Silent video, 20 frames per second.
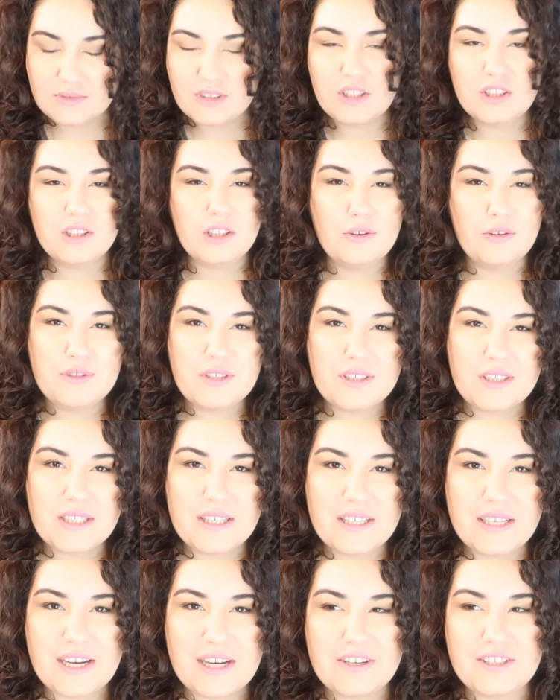
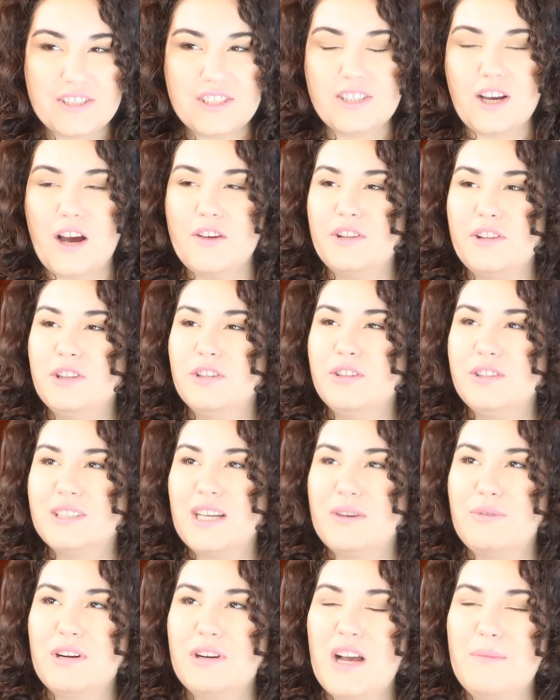closely. I just saw the looks
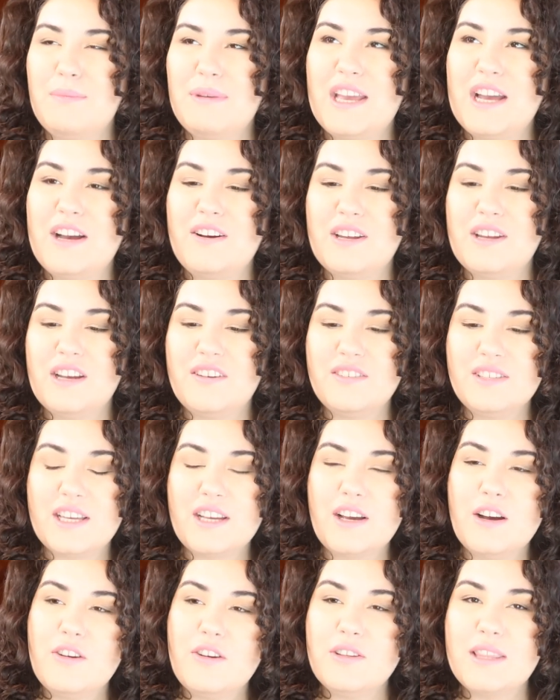that were coming out and I was
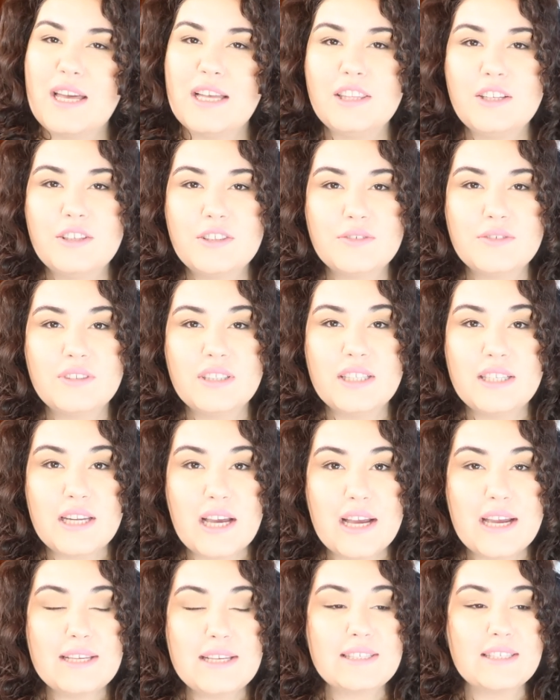like, oh, that looks really
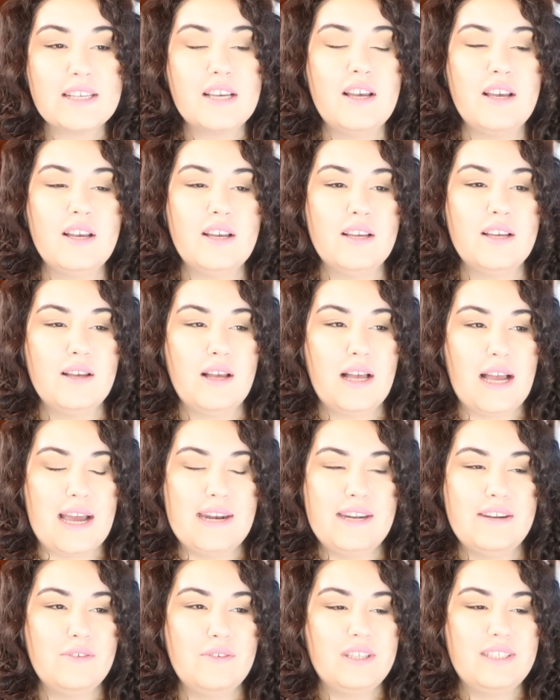nice. I
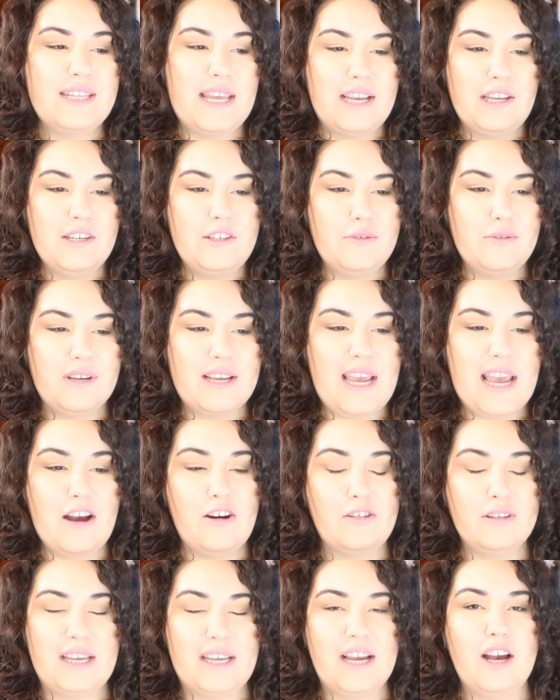didn't really take into
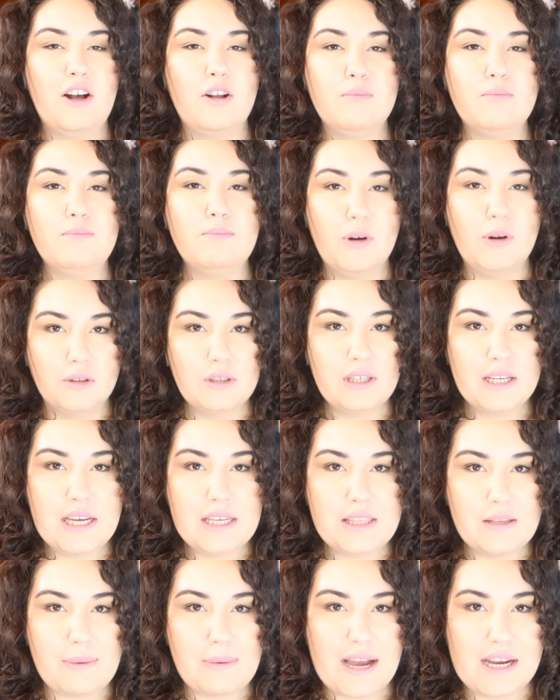account like how
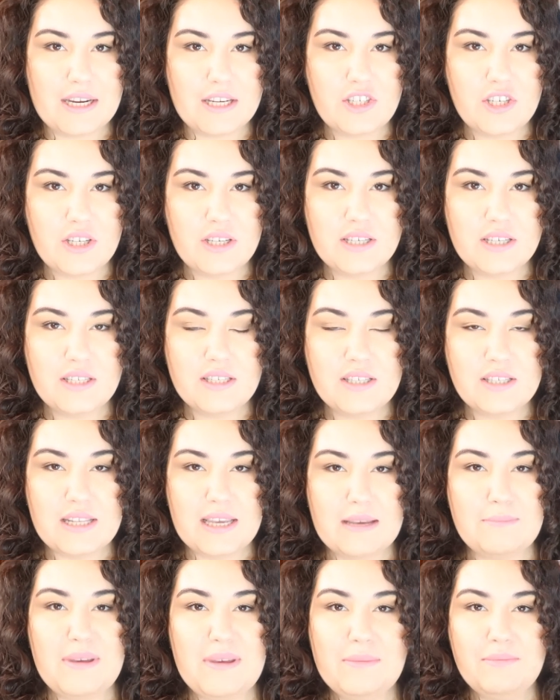bulky the packaging is.
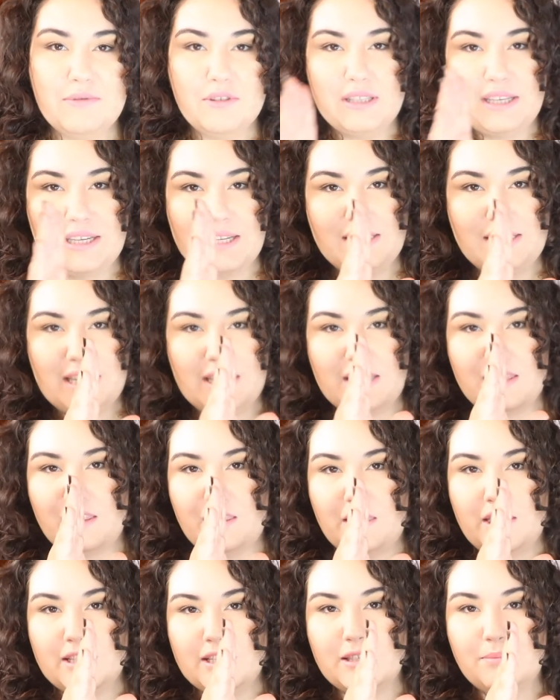Like people, like it's
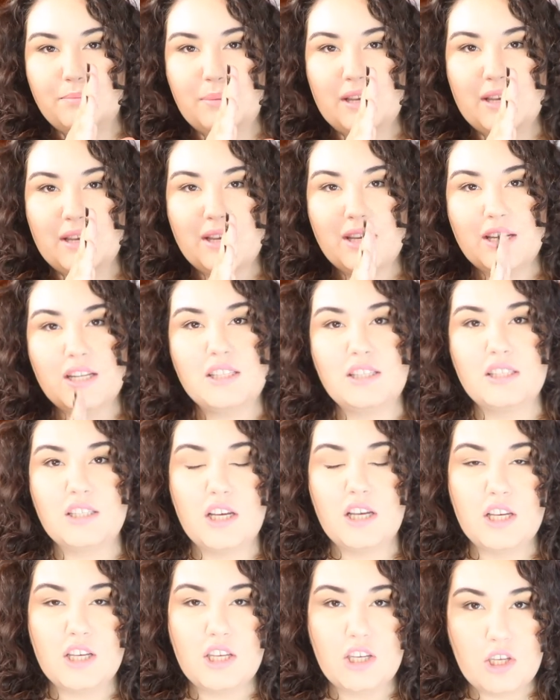like this big. It's
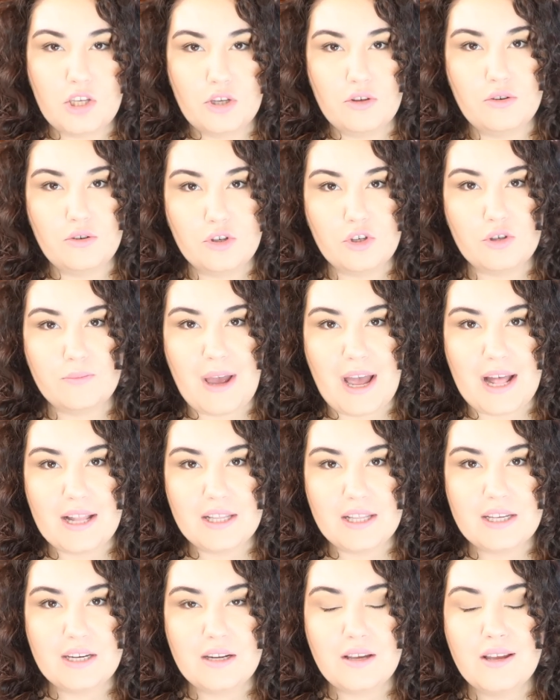a huge
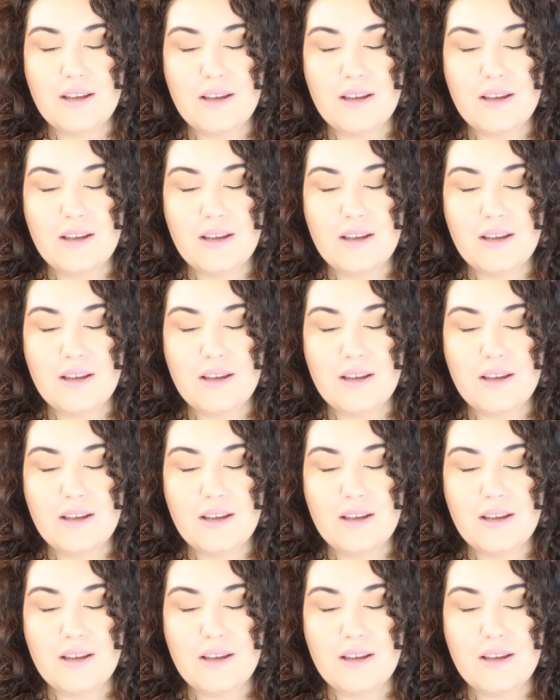palette.